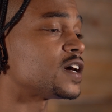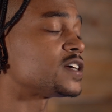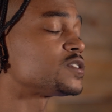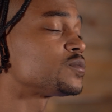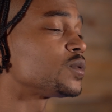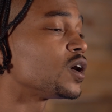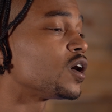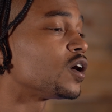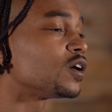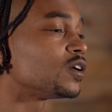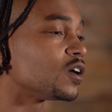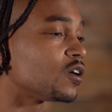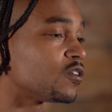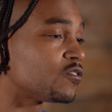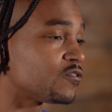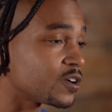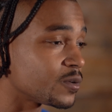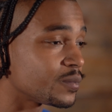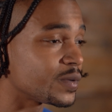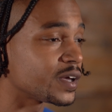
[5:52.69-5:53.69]
Because as we all
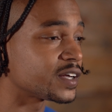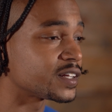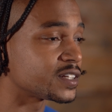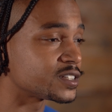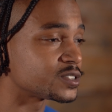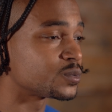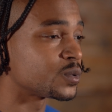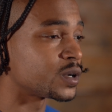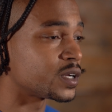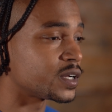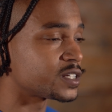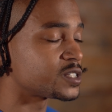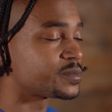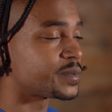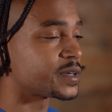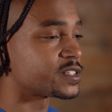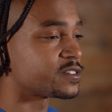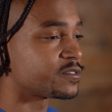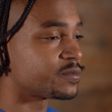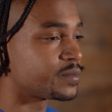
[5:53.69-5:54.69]
know, filmmaking is one
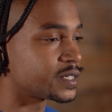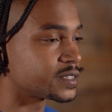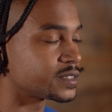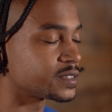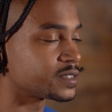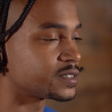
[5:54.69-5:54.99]
expensive